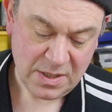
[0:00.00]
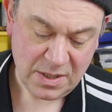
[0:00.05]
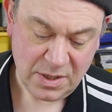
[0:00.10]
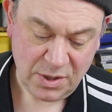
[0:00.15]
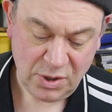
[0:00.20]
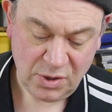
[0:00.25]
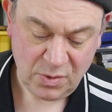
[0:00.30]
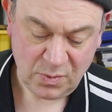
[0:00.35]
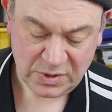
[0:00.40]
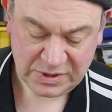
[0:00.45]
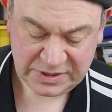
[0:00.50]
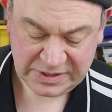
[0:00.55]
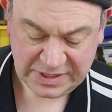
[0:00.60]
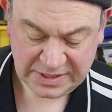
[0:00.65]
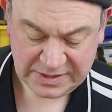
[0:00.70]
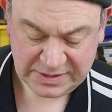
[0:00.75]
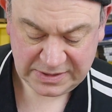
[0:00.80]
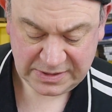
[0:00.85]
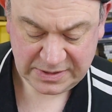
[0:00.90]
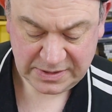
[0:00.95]
And the other one
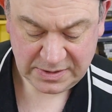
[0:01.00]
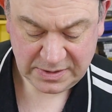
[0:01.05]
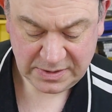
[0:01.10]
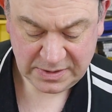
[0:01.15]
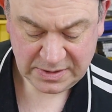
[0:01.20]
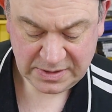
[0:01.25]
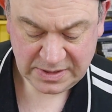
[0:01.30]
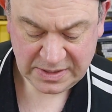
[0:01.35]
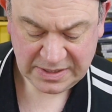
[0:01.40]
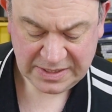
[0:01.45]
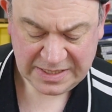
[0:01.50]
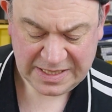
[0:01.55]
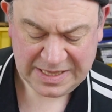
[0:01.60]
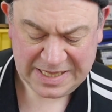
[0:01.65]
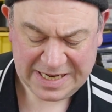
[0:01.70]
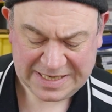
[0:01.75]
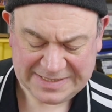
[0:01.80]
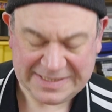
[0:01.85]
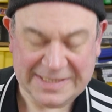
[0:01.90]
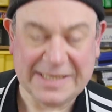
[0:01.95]
says
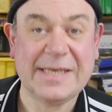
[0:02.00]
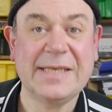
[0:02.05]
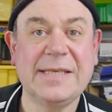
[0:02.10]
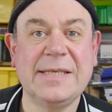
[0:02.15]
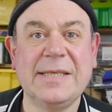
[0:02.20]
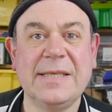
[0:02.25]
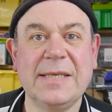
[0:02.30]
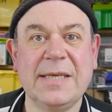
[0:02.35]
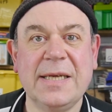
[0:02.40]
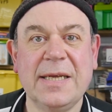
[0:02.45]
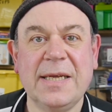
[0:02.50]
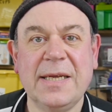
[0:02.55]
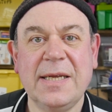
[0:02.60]
Galatix.